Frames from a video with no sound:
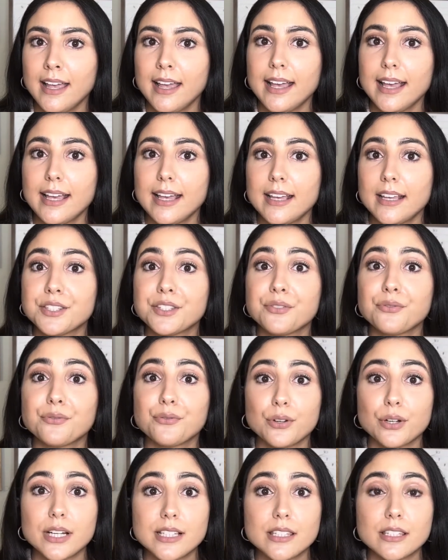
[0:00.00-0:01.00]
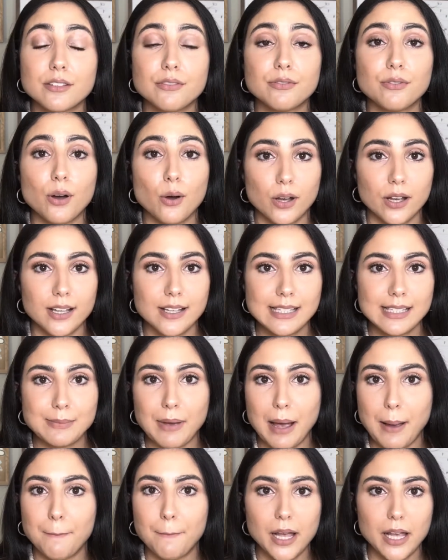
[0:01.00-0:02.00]
is Free to Focus
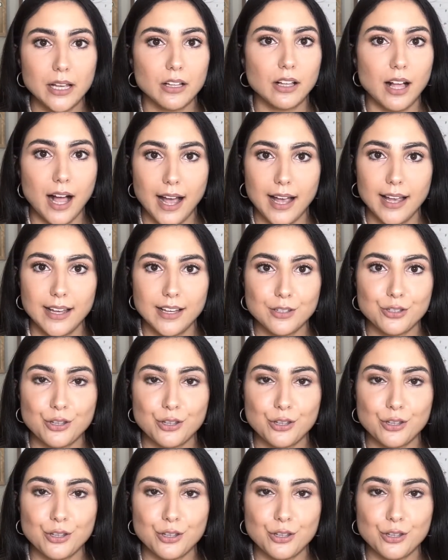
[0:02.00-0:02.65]
by Michael Hyatt.